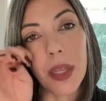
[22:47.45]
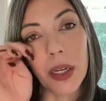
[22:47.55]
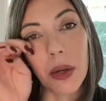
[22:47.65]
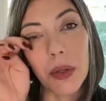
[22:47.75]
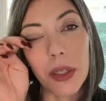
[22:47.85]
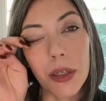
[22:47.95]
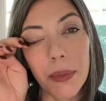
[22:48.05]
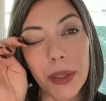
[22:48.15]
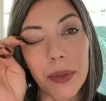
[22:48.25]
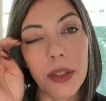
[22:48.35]
They go a little
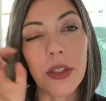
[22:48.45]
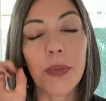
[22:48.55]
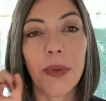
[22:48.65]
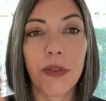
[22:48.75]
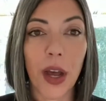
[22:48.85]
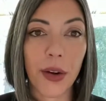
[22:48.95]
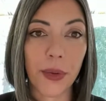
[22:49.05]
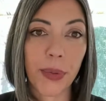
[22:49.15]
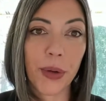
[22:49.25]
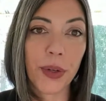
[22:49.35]
bit with the
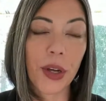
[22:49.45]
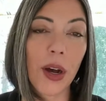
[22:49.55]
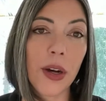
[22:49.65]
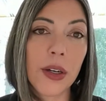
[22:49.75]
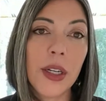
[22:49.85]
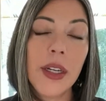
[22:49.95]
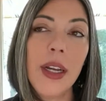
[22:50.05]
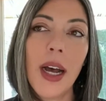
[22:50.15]
Spravato protocol,